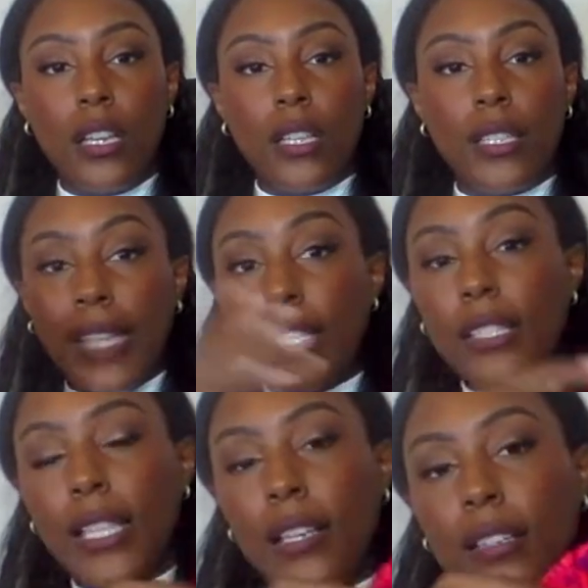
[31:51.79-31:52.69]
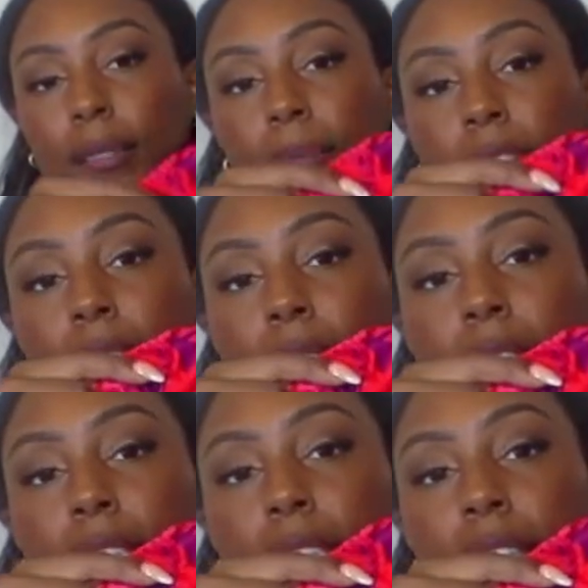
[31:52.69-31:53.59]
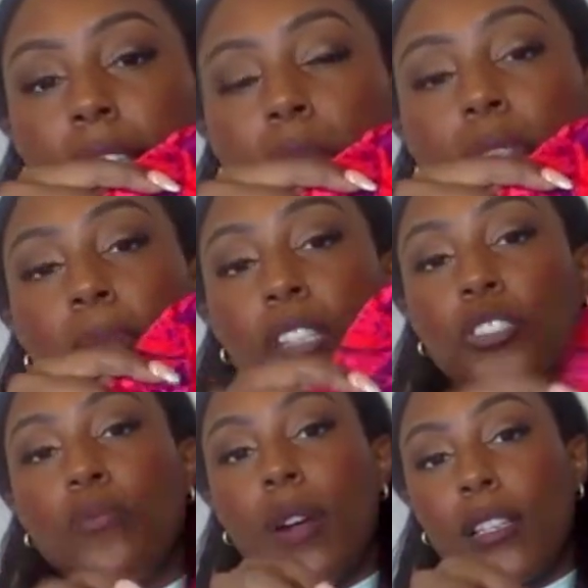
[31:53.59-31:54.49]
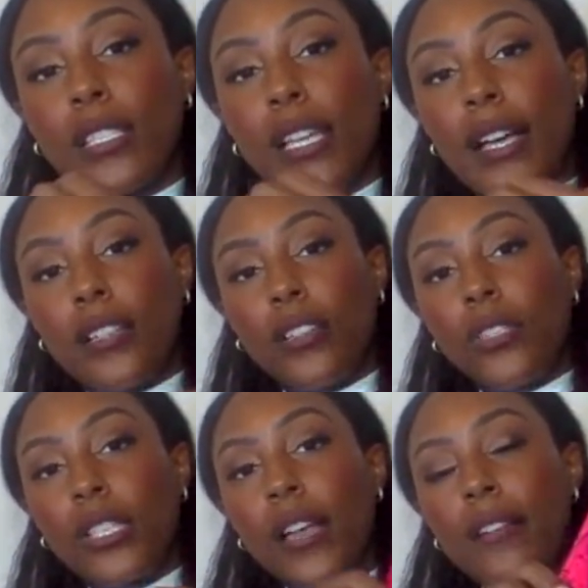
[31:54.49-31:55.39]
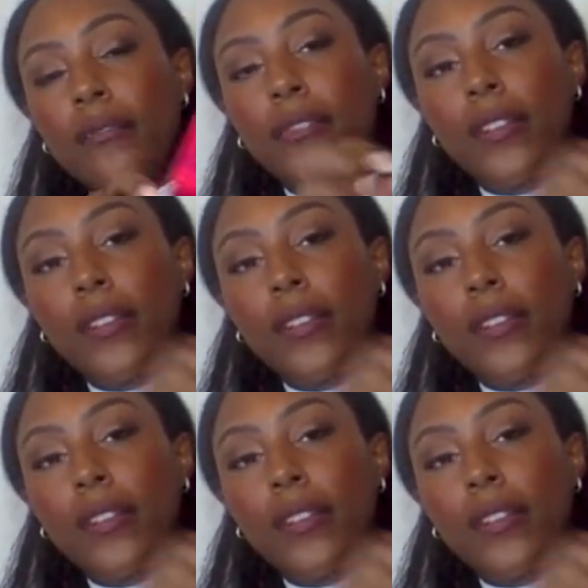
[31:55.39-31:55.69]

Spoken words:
estate sale, and there was a bunch of Marciano stuff,